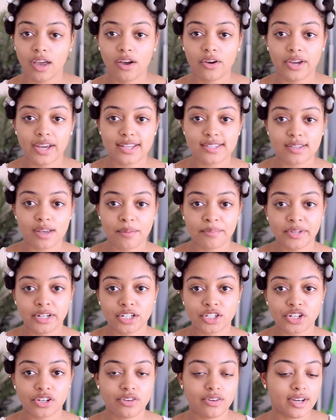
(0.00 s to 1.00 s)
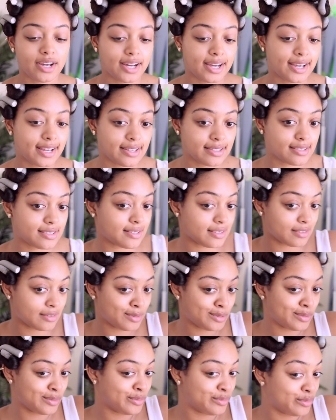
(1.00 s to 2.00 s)
Okay, so I'm gonna show you guys
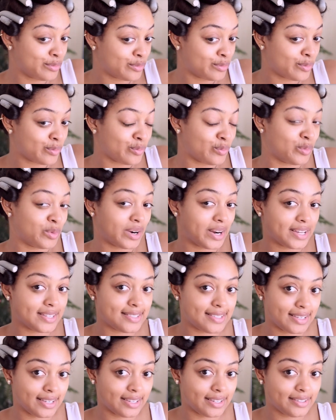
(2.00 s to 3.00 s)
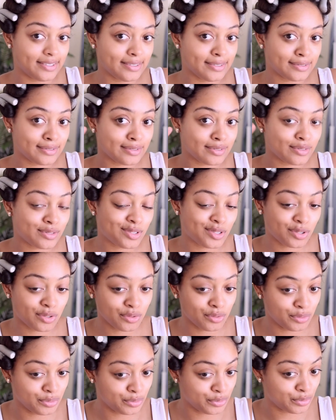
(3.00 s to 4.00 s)
what I did
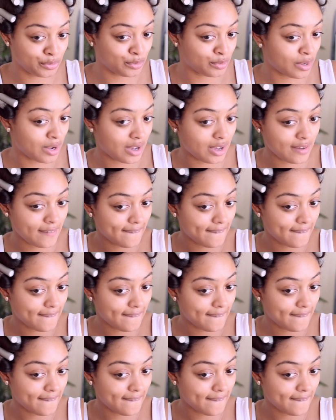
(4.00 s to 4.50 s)
to